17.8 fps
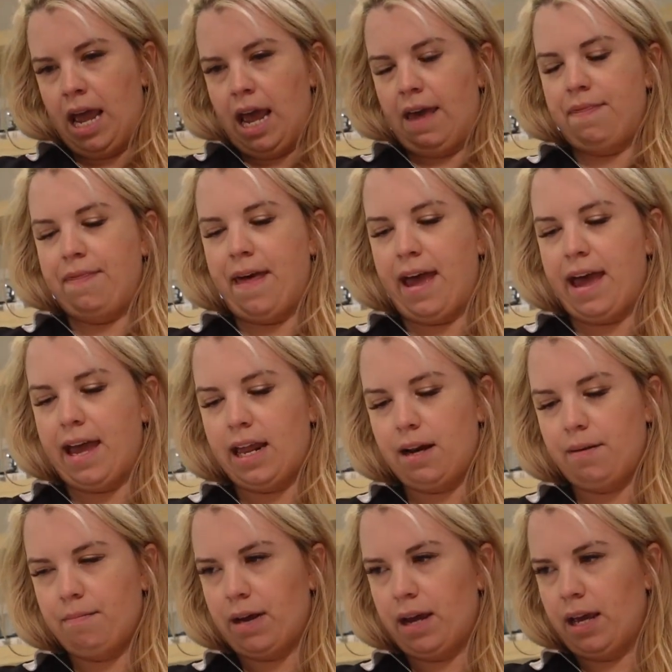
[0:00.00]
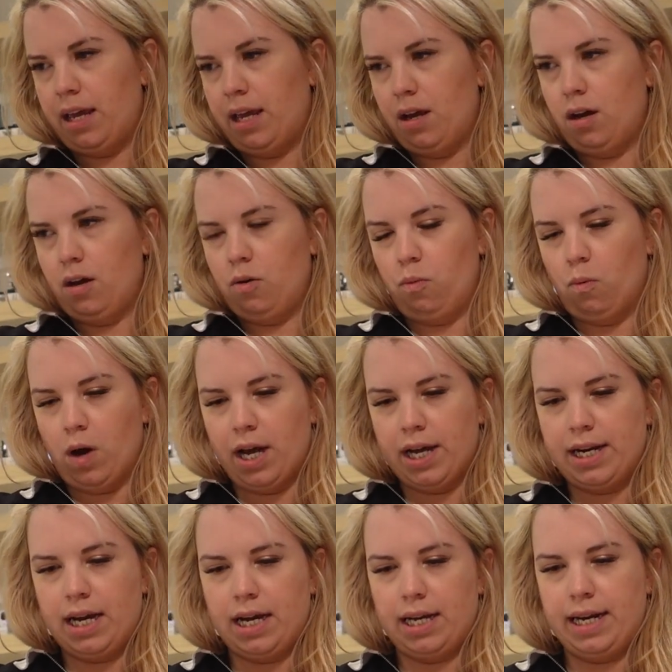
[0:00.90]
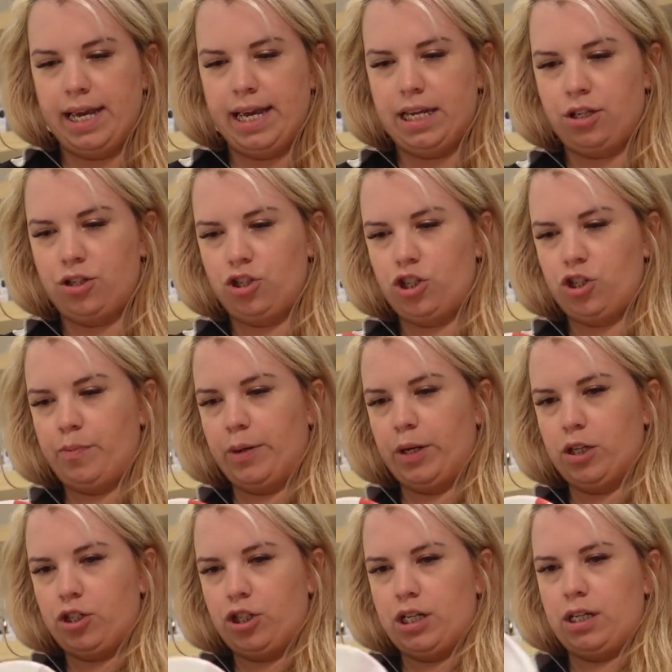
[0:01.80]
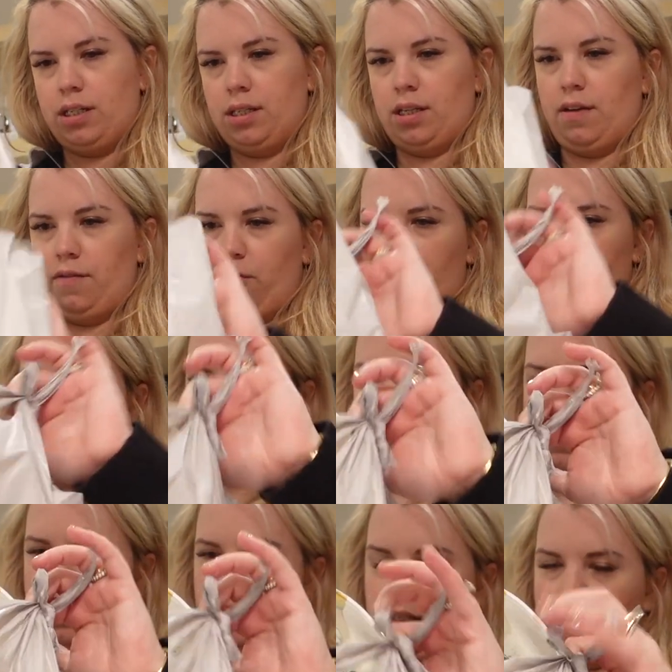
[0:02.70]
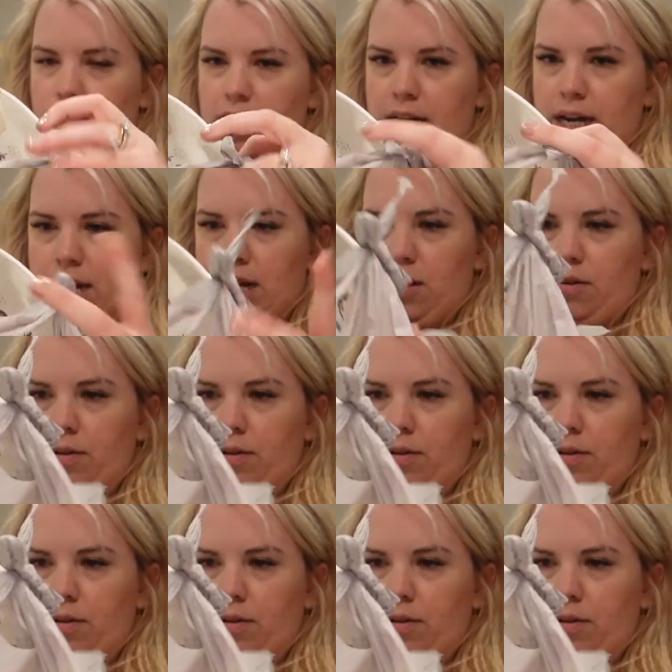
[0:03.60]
And then my one unhinged purchase of Christmas right now